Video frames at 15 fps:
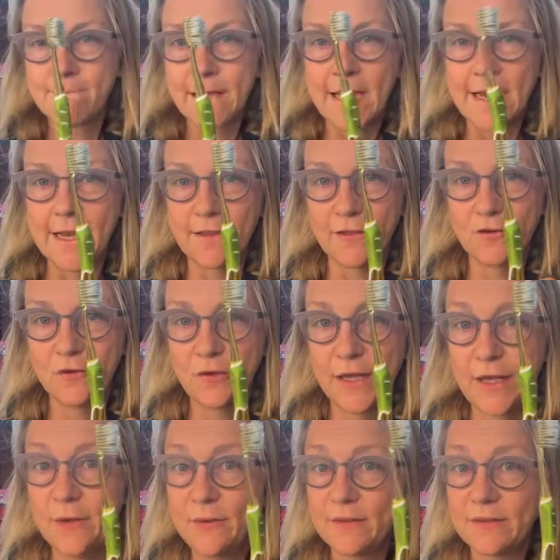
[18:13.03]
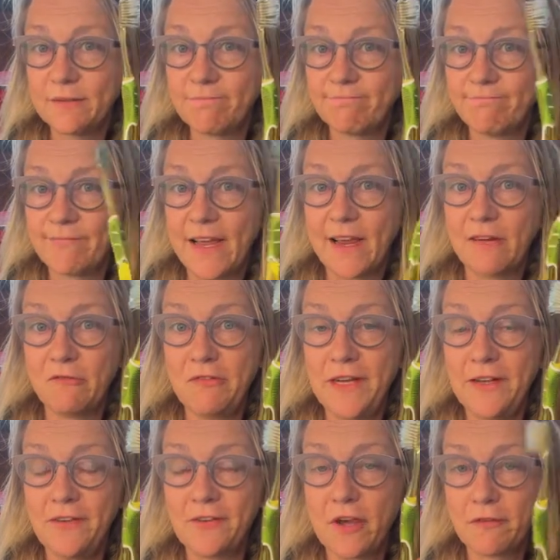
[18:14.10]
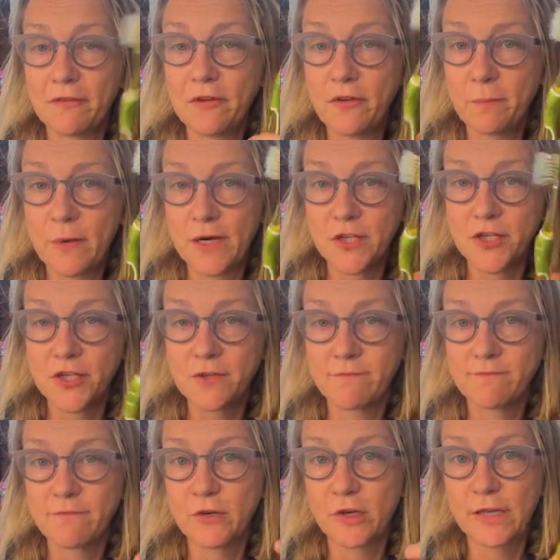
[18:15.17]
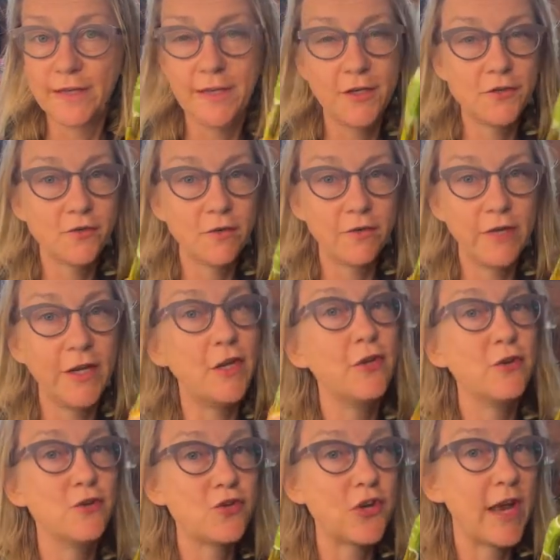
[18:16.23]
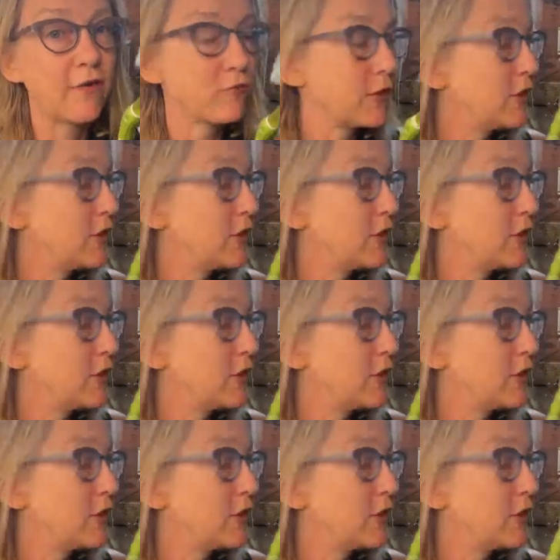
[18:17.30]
Another tool I use, a really soft toothbrush for cleaning jewelry, and you should have one